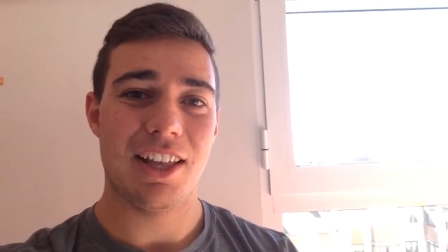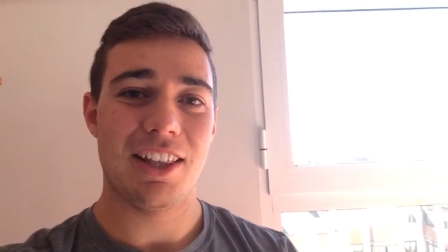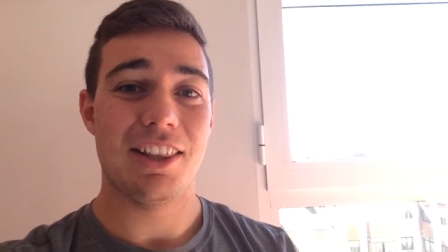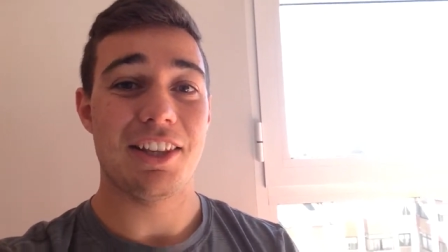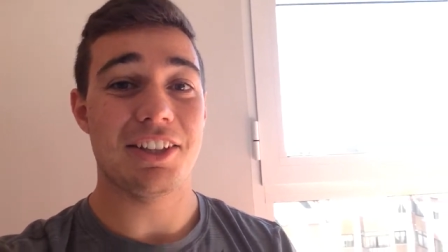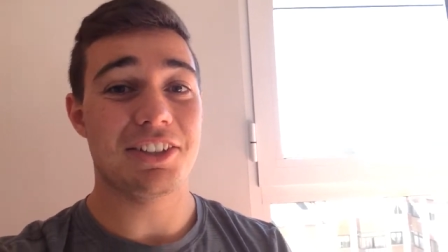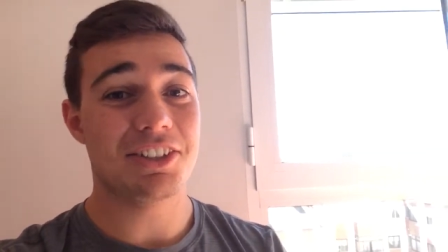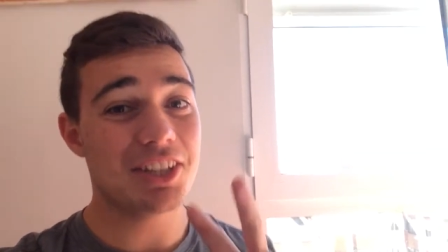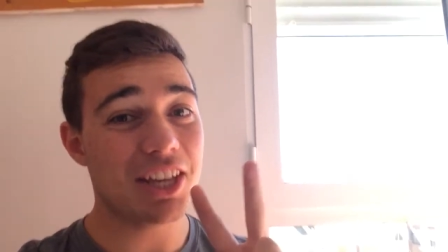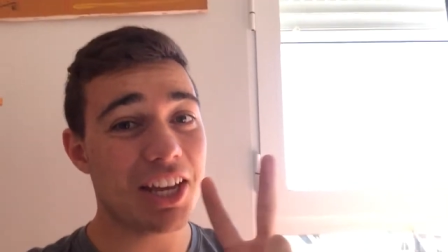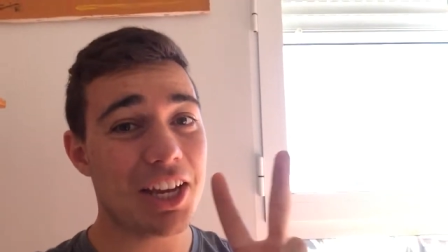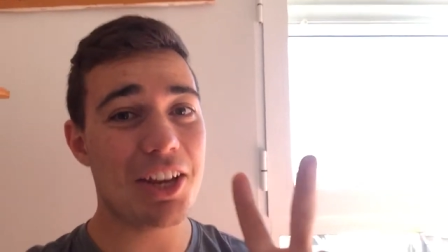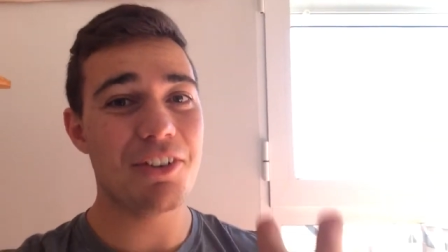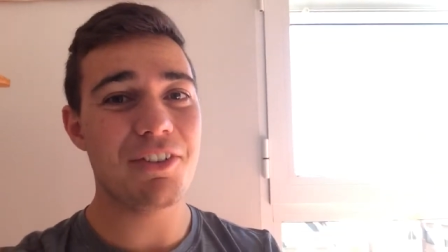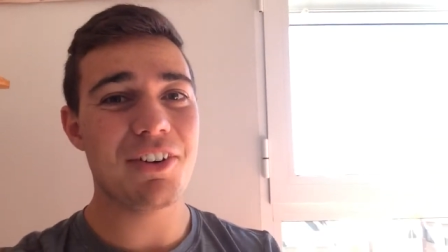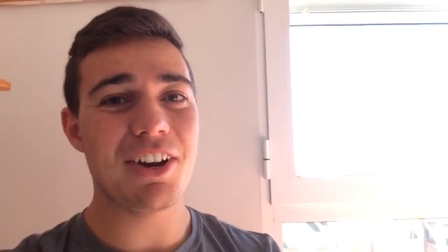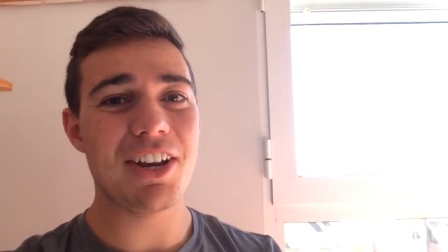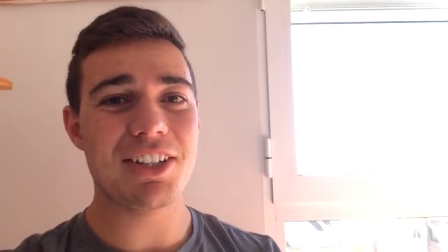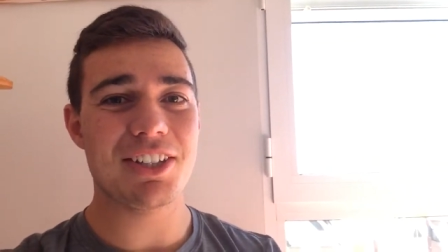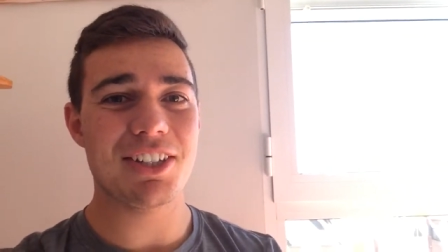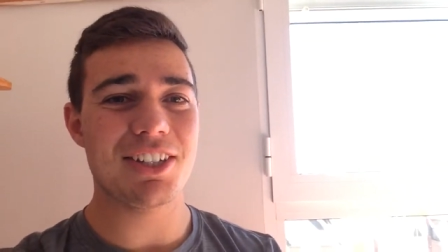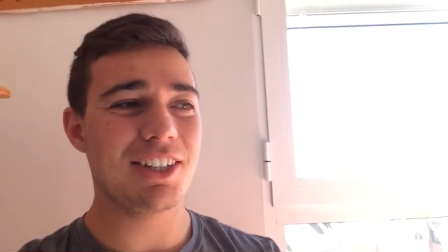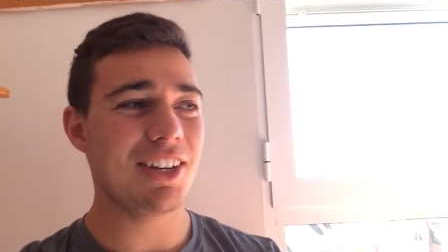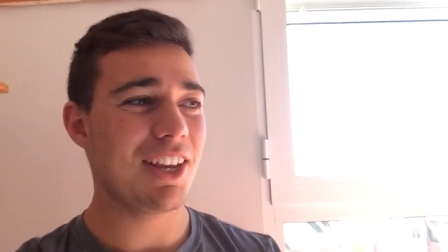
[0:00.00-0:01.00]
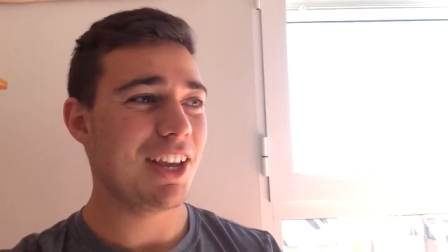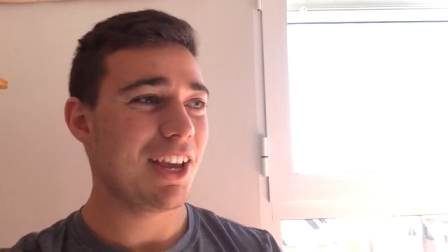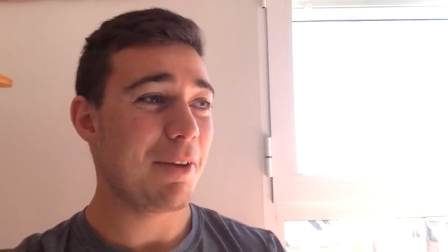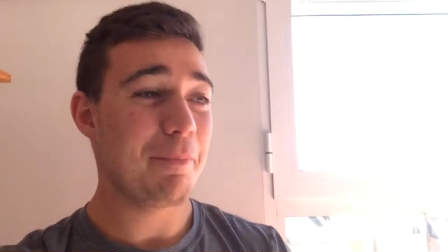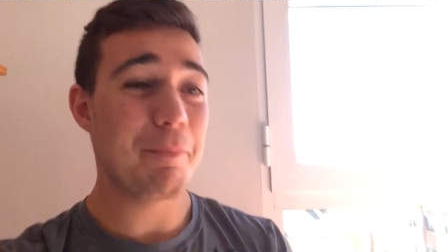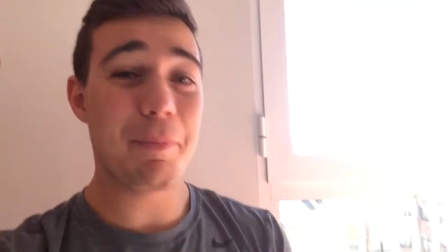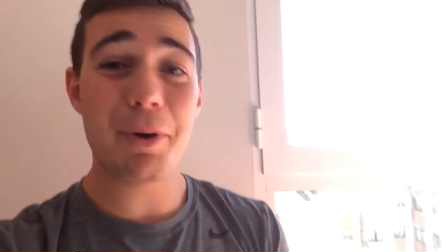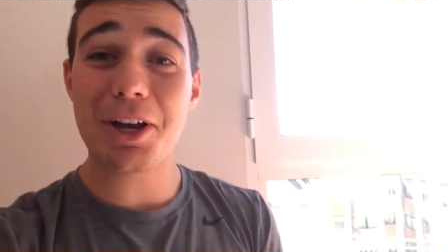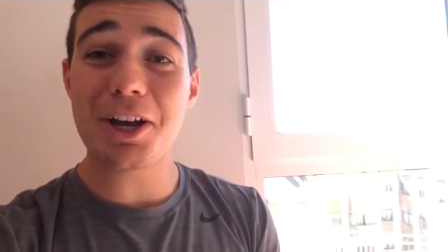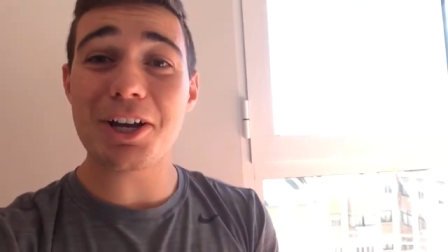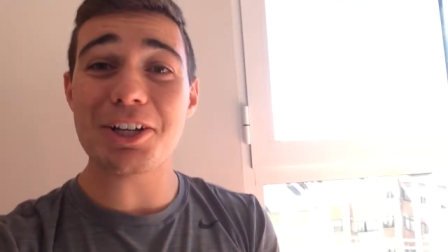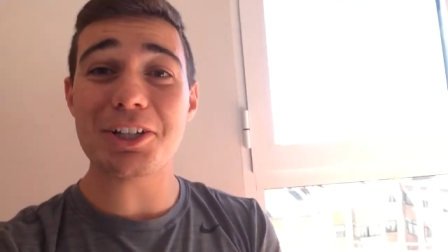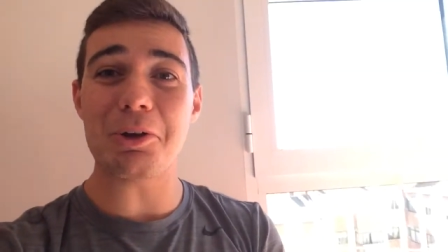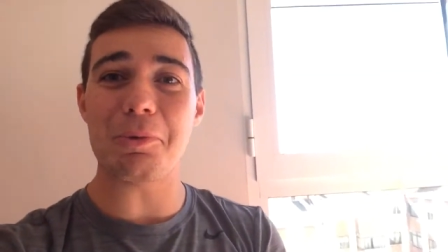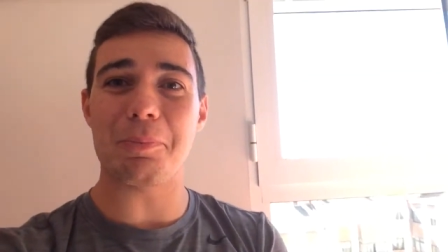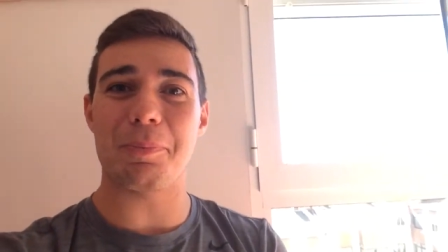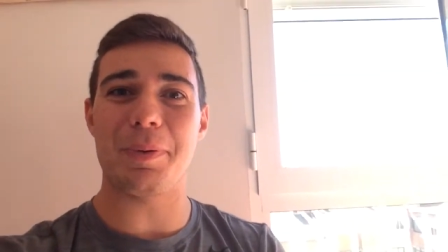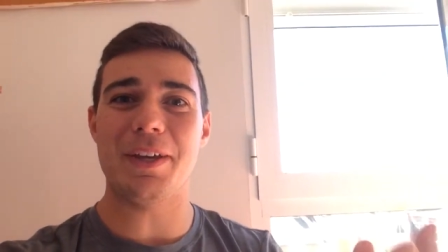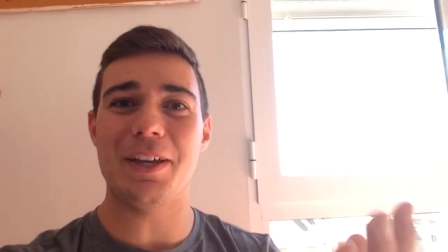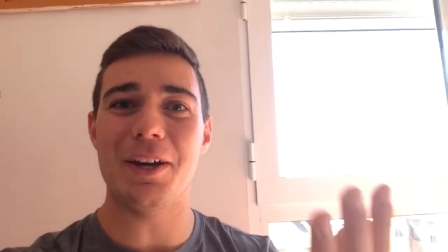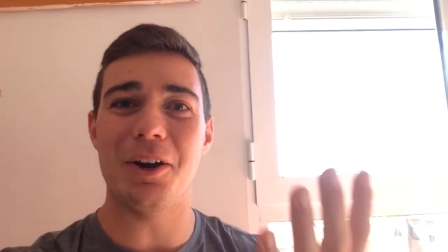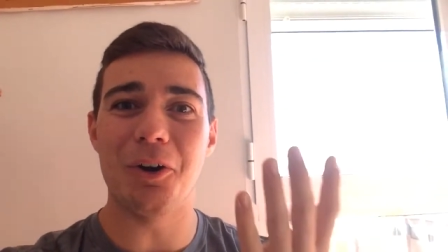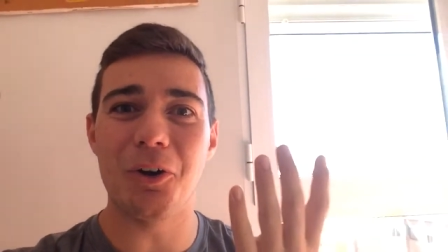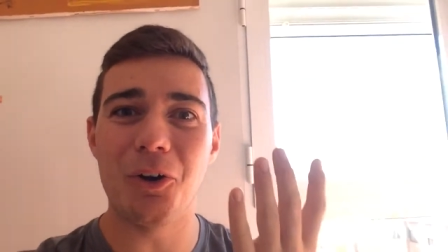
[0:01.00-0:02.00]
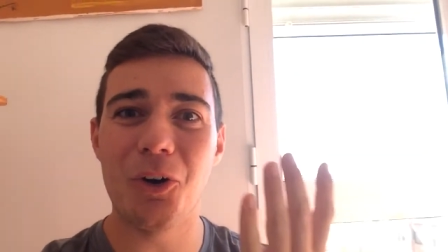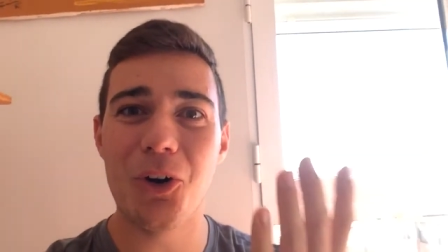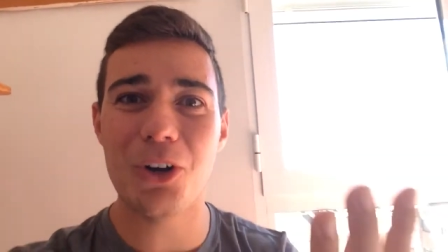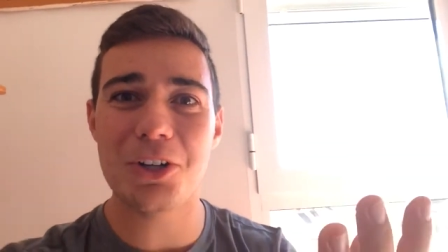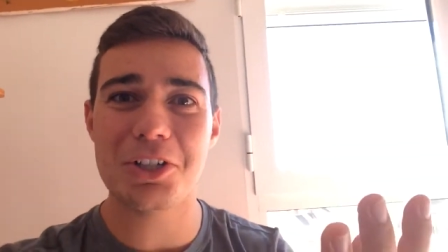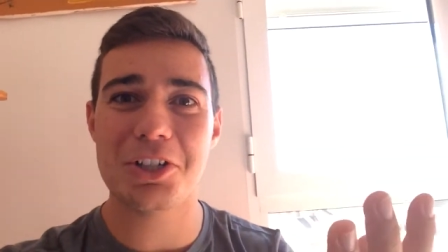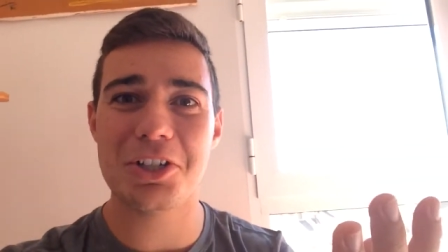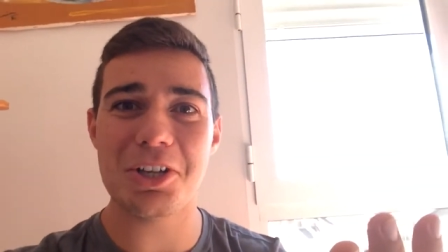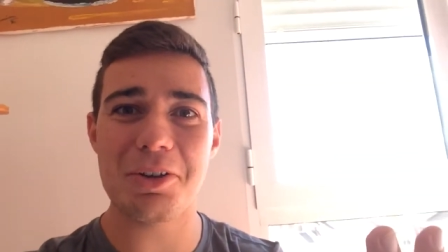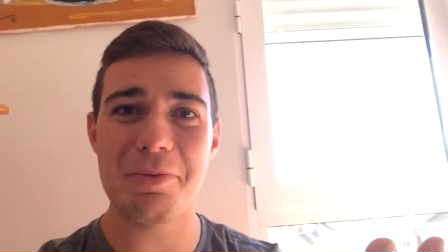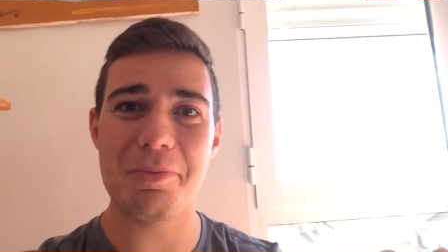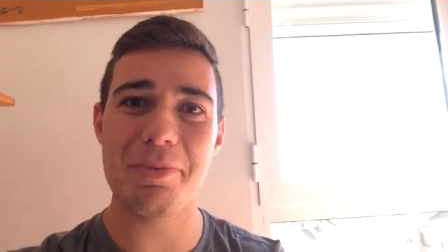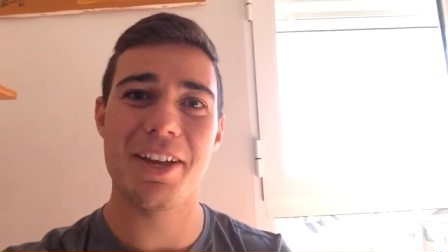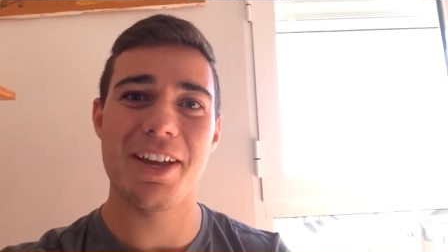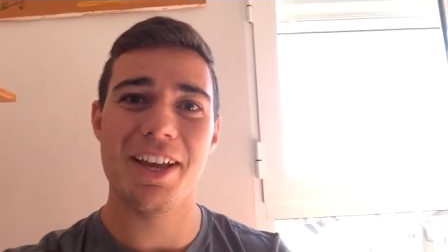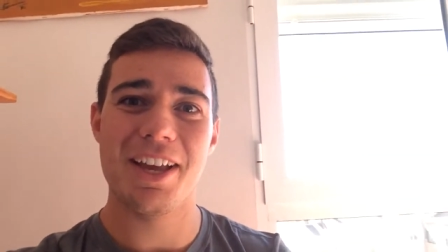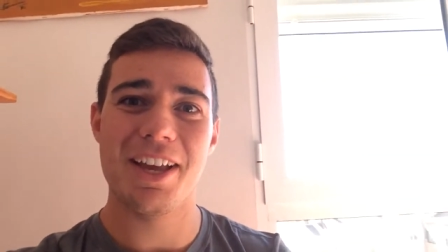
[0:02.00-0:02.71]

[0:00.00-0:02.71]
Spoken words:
The second reason, because it would be awesome.